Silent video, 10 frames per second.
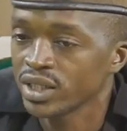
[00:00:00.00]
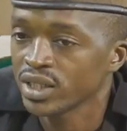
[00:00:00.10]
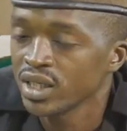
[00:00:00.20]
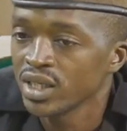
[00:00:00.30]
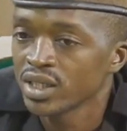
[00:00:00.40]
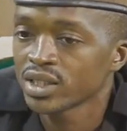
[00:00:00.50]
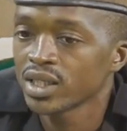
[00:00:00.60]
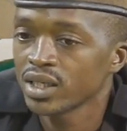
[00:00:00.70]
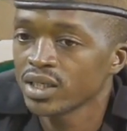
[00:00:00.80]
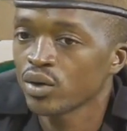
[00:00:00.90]
it,
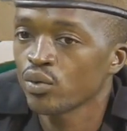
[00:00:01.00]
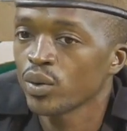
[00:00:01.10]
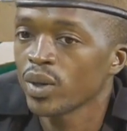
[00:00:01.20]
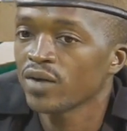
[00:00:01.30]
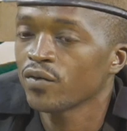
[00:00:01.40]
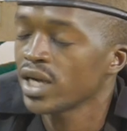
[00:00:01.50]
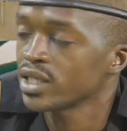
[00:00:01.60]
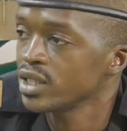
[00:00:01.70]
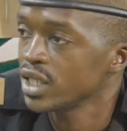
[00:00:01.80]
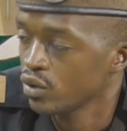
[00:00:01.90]
still, you know, we are
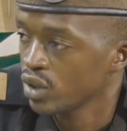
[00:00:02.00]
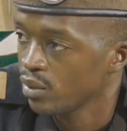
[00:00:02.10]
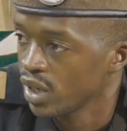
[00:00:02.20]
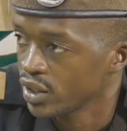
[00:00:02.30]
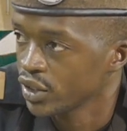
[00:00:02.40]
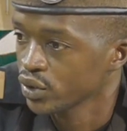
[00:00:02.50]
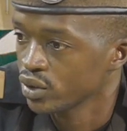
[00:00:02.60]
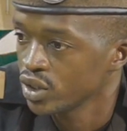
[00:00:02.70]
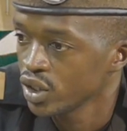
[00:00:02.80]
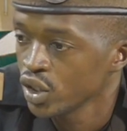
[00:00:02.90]
fighting irregular
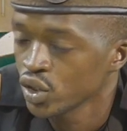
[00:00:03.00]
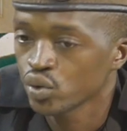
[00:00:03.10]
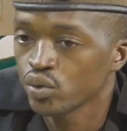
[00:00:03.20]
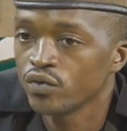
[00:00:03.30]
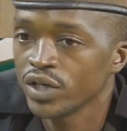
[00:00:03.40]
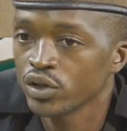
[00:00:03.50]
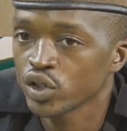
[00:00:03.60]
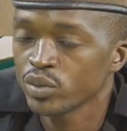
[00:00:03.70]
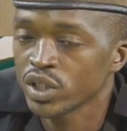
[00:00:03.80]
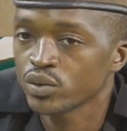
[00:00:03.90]
migration through
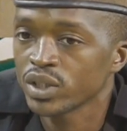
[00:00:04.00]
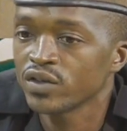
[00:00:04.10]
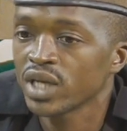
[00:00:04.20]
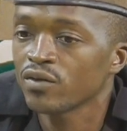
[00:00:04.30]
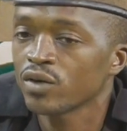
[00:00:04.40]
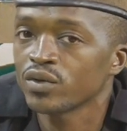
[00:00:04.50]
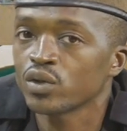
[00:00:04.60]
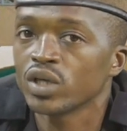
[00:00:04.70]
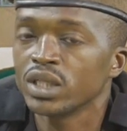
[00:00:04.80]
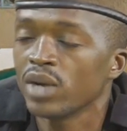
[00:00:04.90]
various means. We even have what we
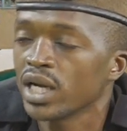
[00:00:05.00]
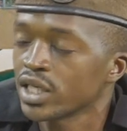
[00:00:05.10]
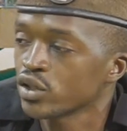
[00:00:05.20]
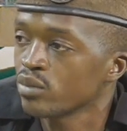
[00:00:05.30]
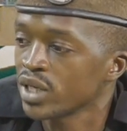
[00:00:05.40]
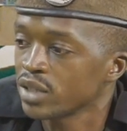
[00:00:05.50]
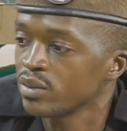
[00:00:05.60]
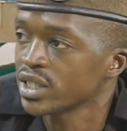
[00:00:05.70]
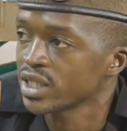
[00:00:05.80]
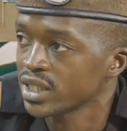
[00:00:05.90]
call the Migration
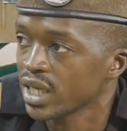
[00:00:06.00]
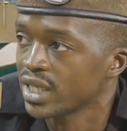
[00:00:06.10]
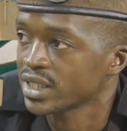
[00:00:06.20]
Management Center at